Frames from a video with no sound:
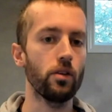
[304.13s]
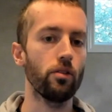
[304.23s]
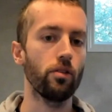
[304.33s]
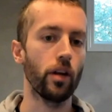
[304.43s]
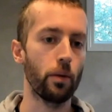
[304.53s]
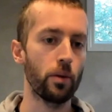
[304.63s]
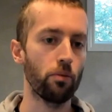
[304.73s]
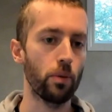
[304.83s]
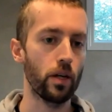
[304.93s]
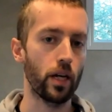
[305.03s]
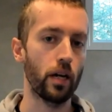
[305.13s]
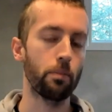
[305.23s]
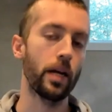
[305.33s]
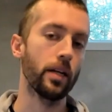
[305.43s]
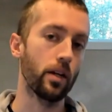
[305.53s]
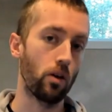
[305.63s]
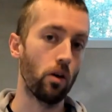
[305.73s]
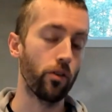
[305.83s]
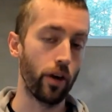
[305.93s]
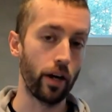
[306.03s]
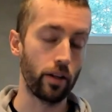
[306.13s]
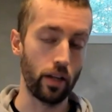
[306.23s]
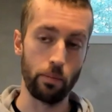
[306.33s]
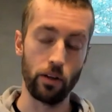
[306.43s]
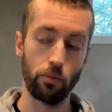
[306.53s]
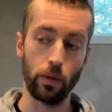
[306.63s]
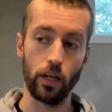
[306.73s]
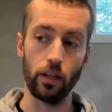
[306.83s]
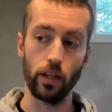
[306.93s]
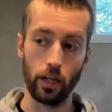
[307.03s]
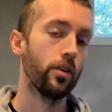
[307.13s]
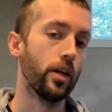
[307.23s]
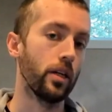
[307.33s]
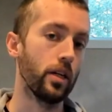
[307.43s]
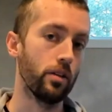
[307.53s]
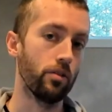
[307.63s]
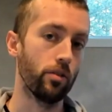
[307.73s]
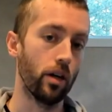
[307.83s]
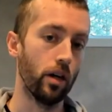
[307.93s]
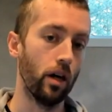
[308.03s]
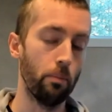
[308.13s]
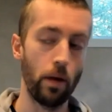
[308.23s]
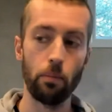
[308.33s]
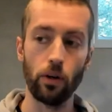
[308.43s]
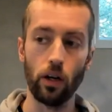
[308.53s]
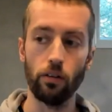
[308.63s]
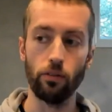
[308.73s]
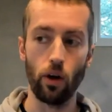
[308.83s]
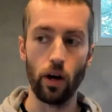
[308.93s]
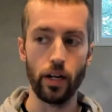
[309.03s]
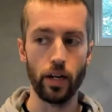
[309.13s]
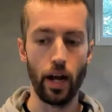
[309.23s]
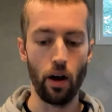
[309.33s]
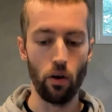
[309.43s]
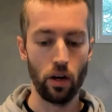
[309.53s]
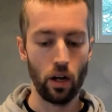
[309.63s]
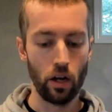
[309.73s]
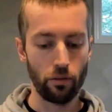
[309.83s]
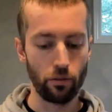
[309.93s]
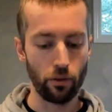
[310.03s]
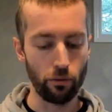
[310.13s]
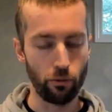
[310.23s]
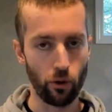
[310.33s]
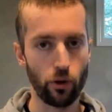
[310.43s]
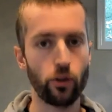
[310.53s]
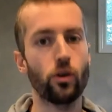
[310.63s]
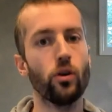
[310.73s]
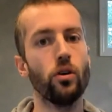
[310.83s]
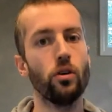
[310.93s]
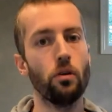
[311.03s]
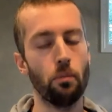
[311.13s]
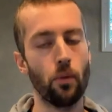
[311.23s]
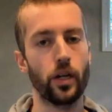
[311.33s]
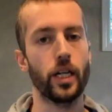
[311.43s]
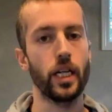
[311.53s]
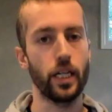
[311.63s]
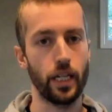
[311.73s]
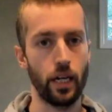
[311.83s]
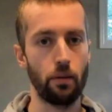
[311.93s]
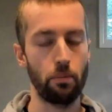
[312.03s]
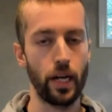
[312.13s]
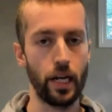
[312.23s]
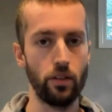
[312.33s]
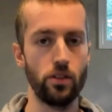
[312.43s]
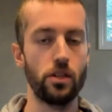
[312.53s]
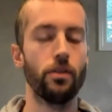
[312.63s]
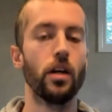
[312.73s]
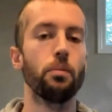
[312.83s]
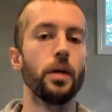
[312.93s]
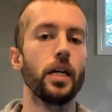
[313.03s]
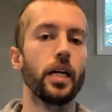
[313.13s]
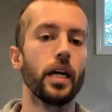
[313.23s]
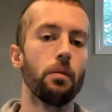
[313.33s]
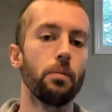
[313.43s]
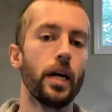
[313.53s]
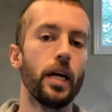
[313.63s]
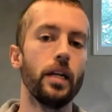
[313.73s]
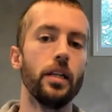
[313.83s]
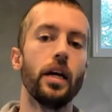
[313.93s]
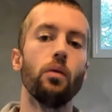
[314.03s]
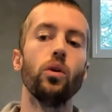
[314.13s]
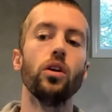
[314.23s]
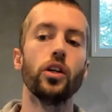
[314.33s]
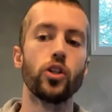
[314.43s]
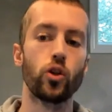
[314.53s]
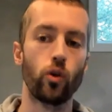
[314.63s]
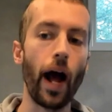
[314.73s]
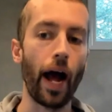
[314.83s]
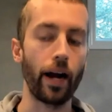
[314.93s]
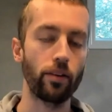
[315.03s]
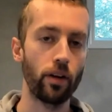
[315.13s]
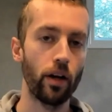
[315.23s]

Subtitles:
uses at MSP Camp and at Alltech, the MSP that he's a member of right now, for vertical marketing campaigns, developing a campaign that will attract